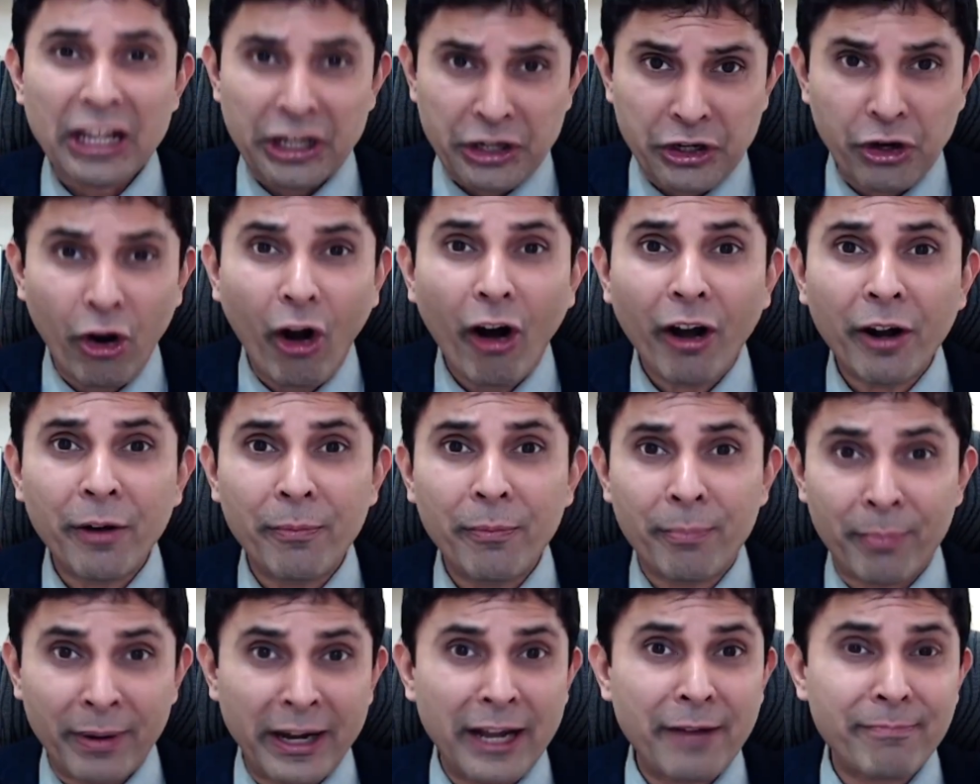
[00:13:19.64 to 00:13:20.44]
your
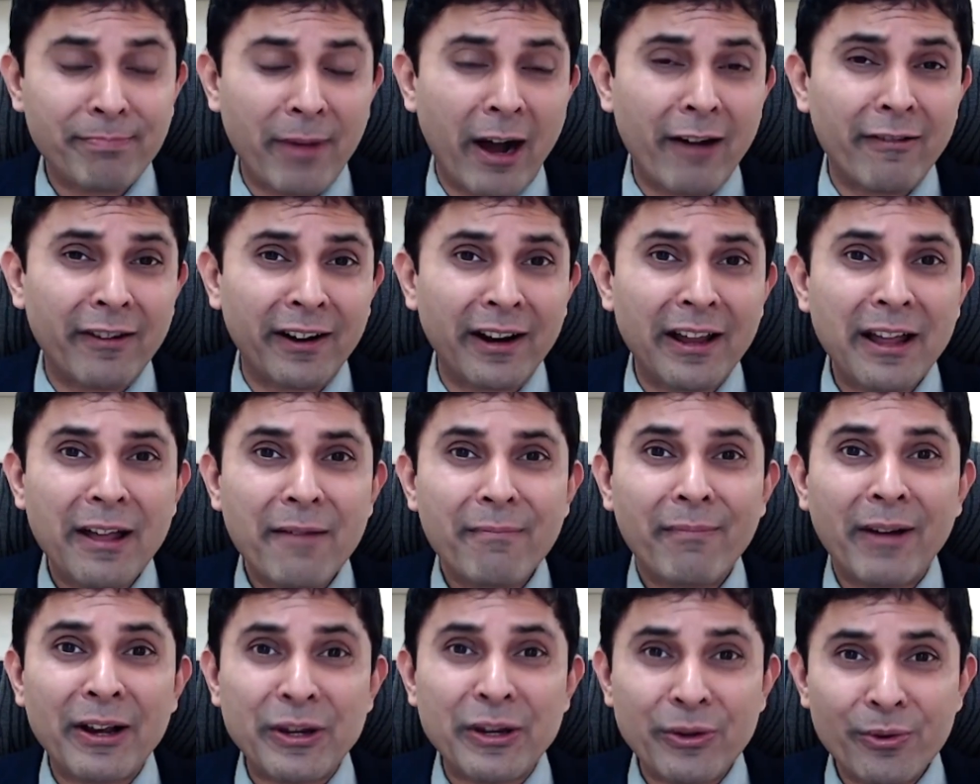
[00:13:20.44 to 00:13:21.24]
brain power
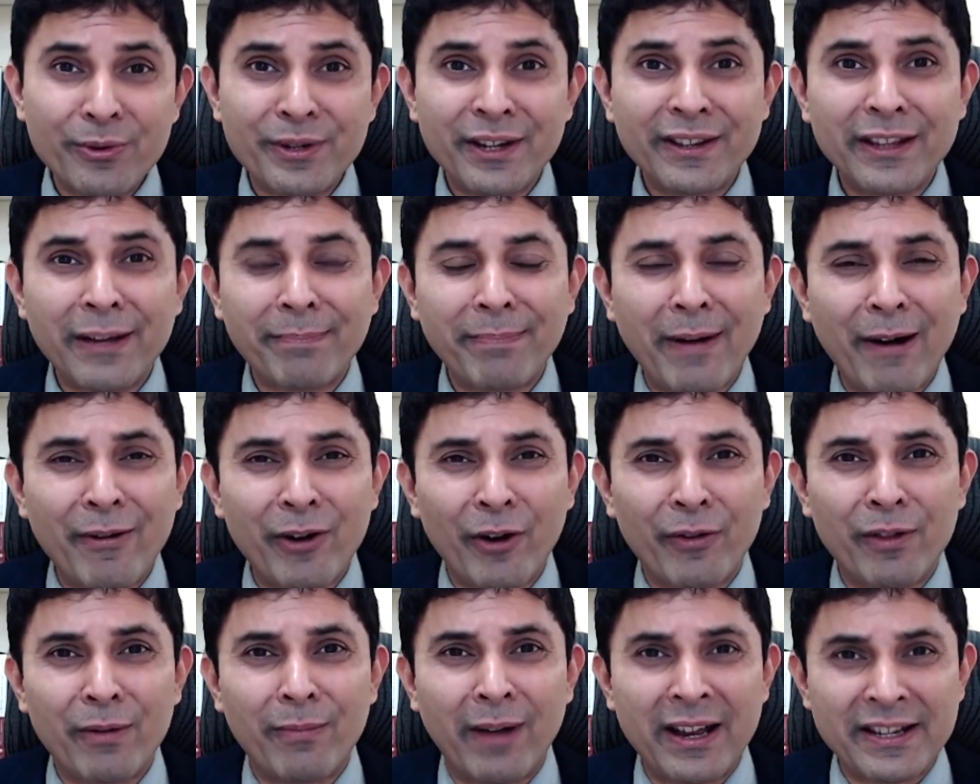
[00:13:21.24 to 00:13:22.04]
by using the power
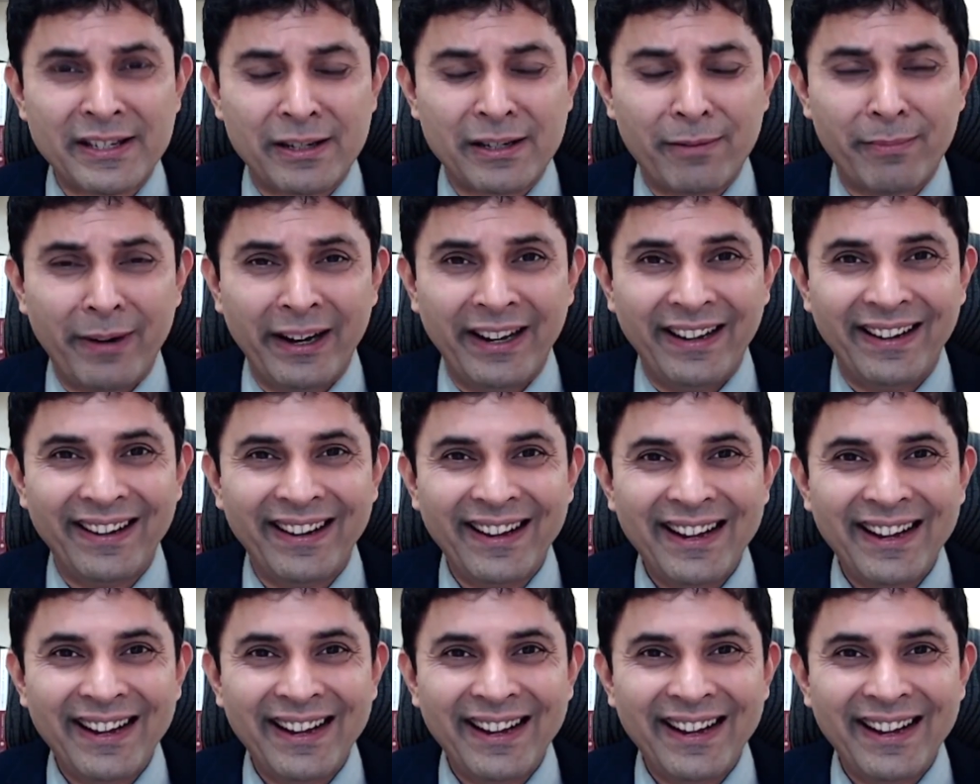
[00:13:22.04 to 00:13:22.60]
of the mastermind.